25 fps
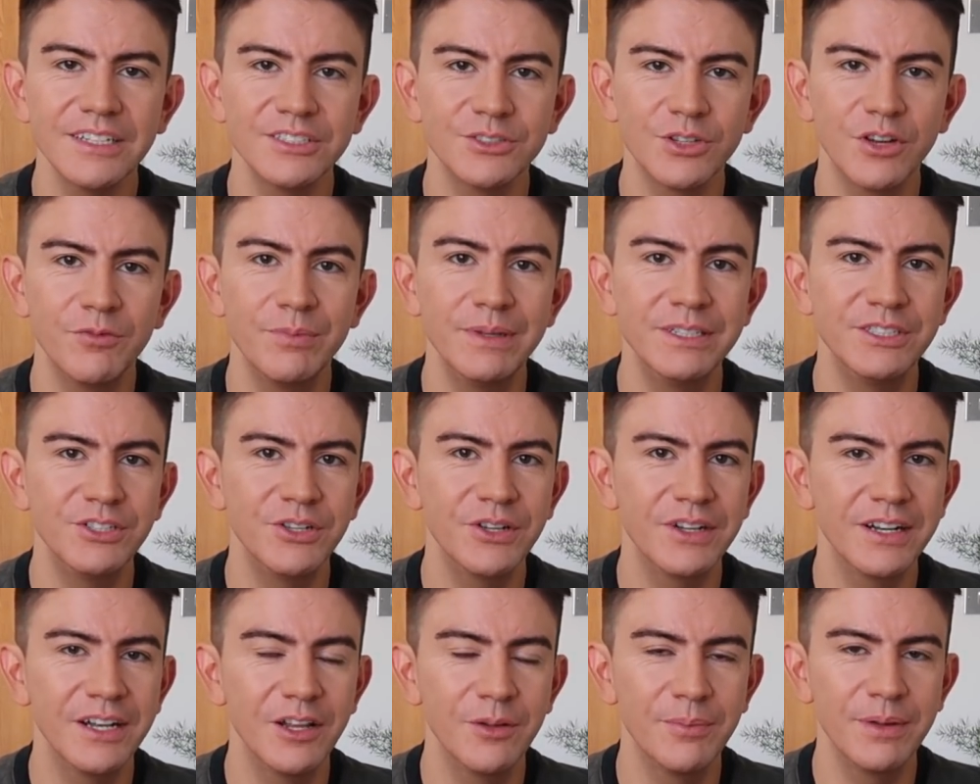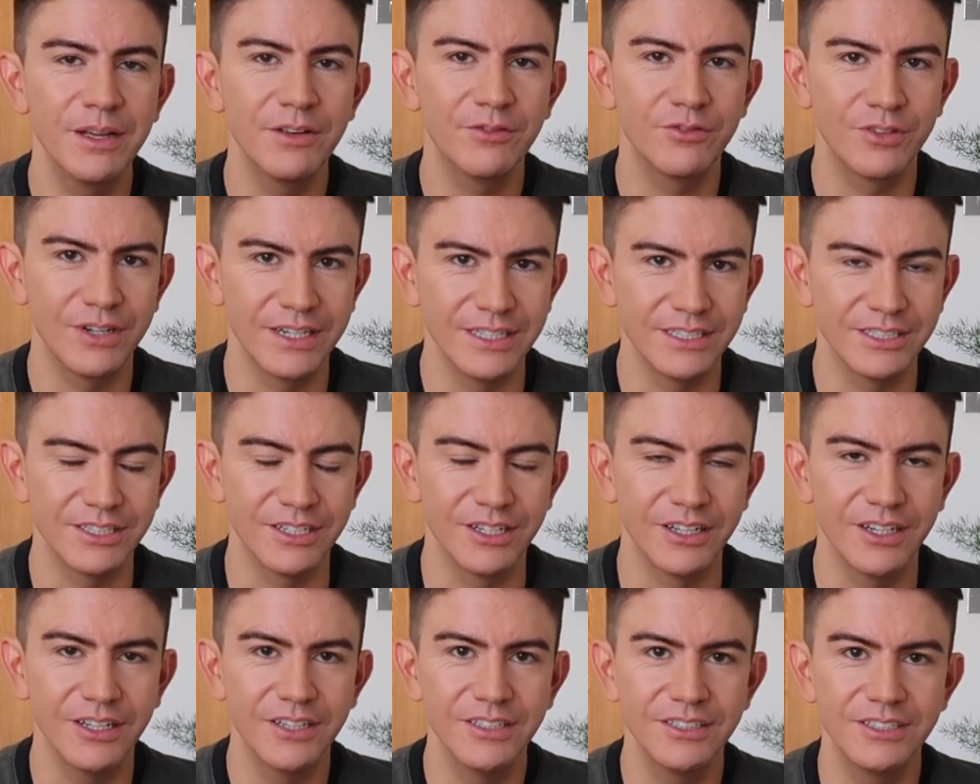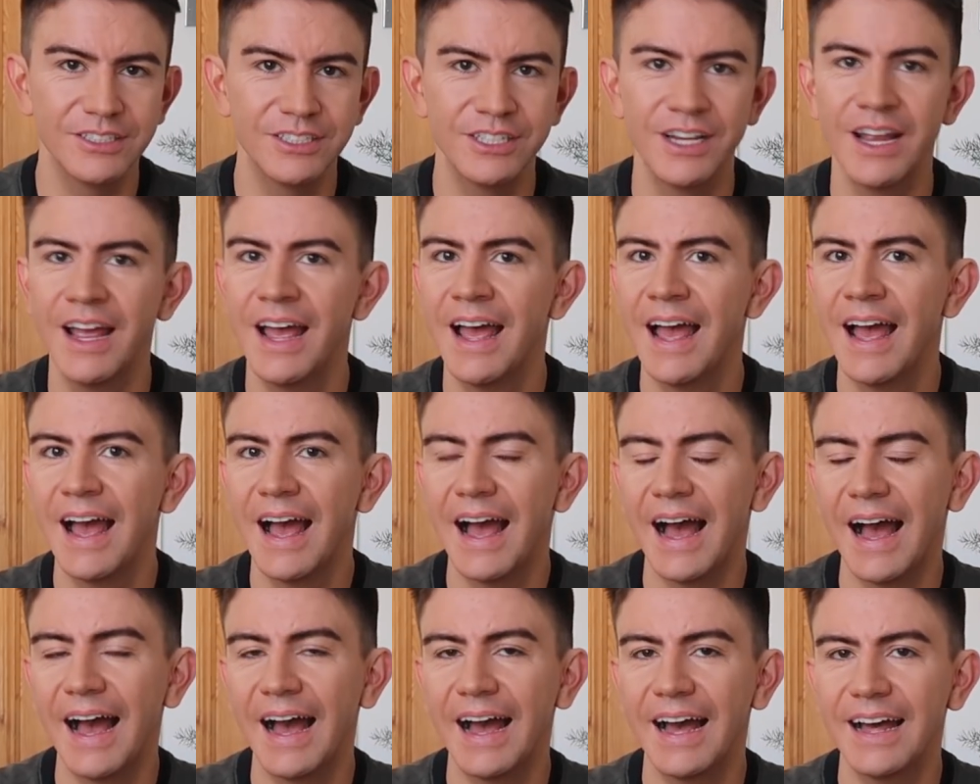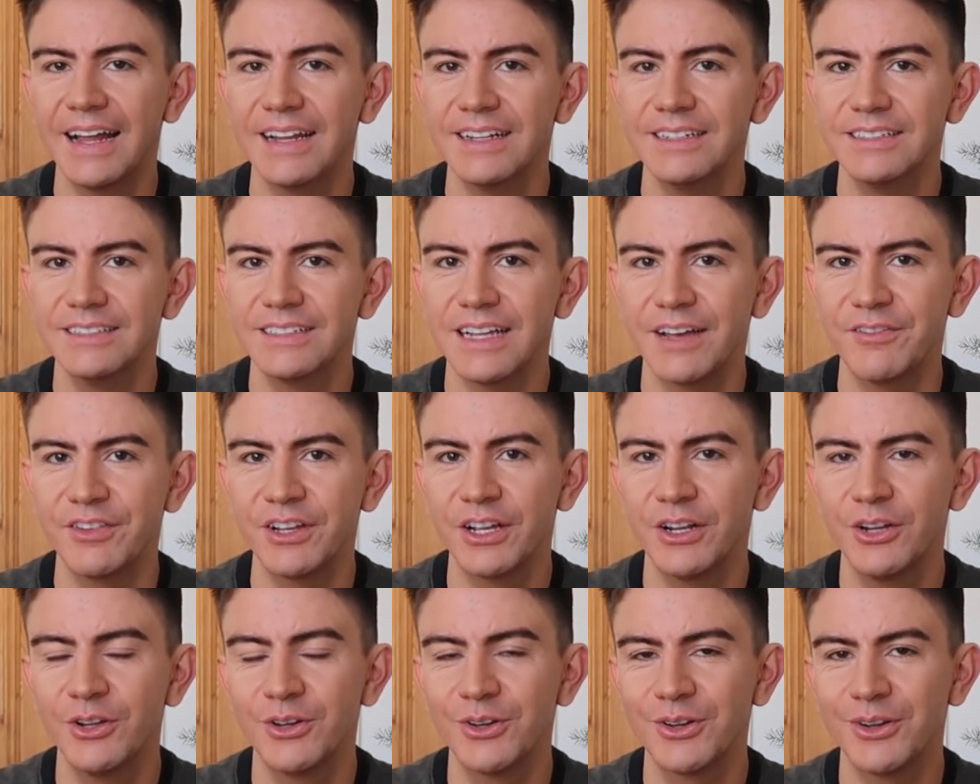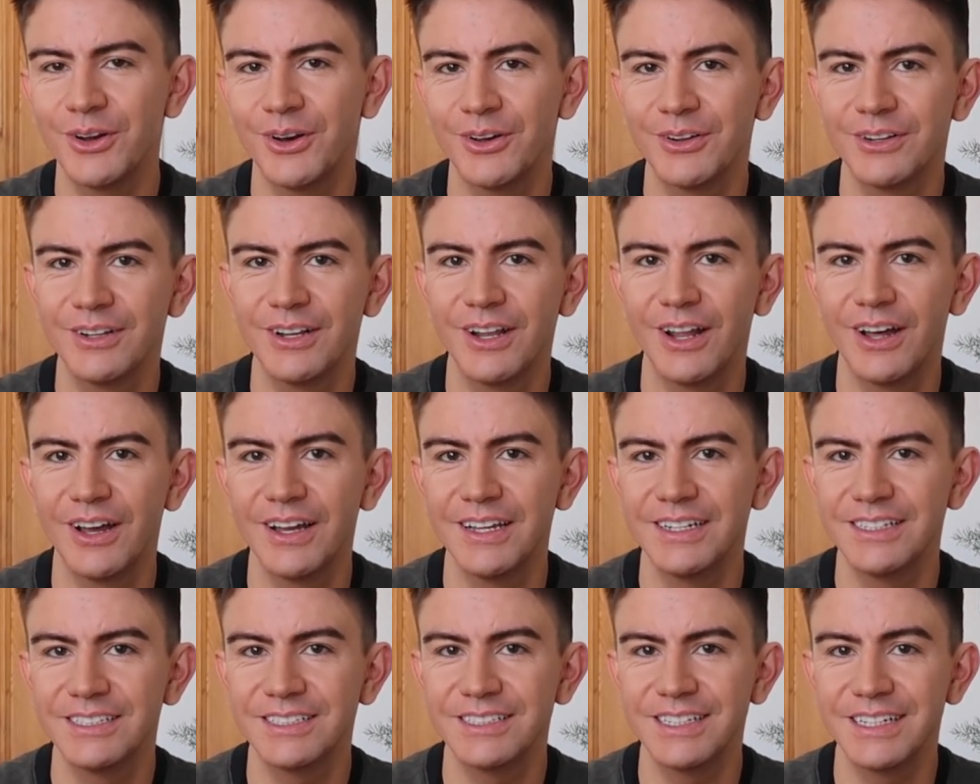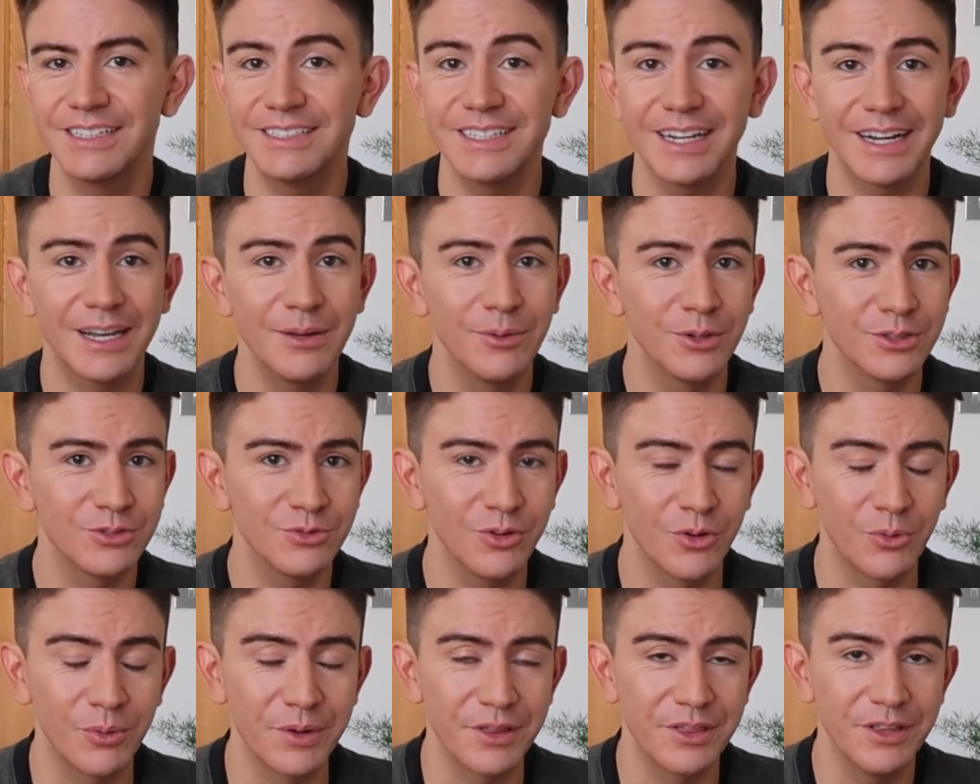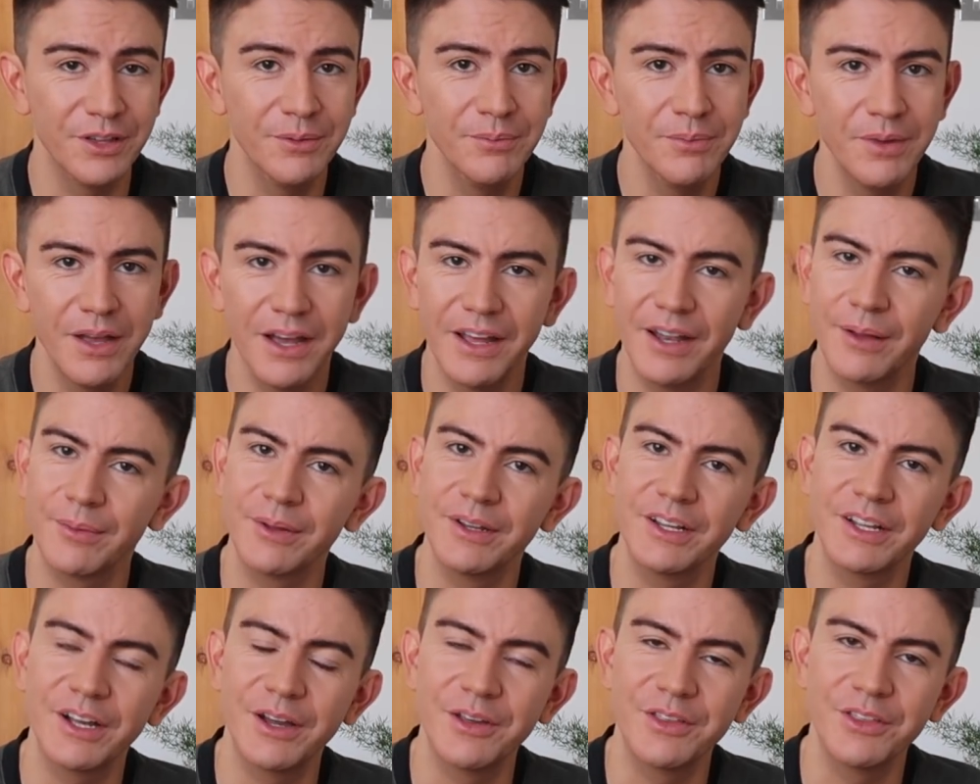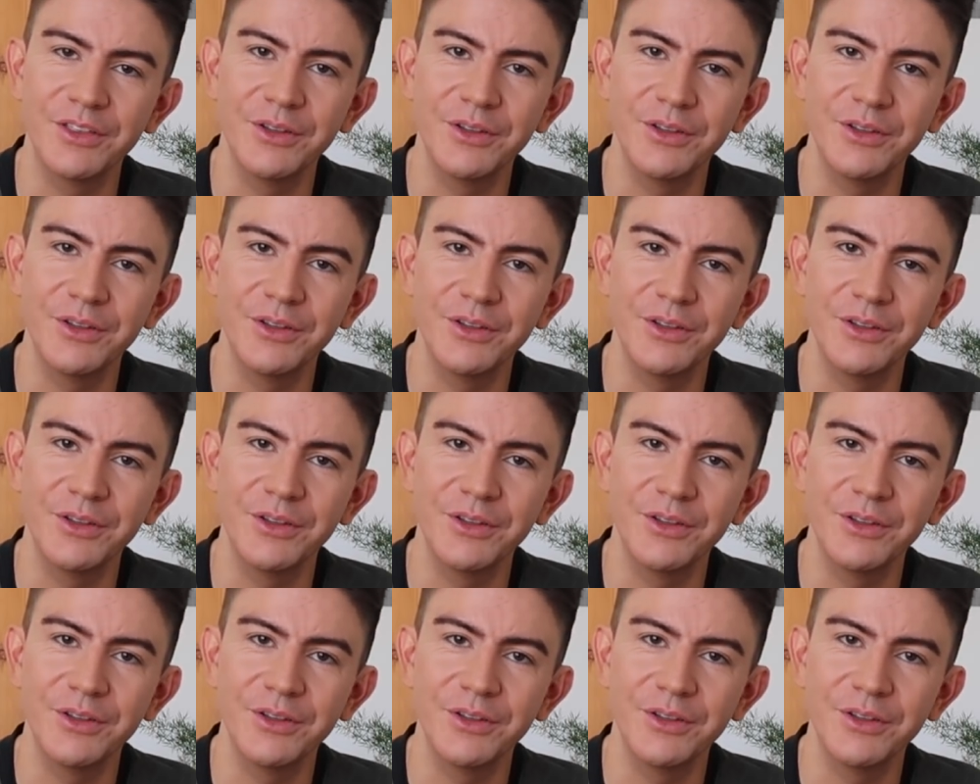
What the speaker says: So I've been doing a little bit of research and having a look online to see exactly what's wrong with them. And I'm gonna go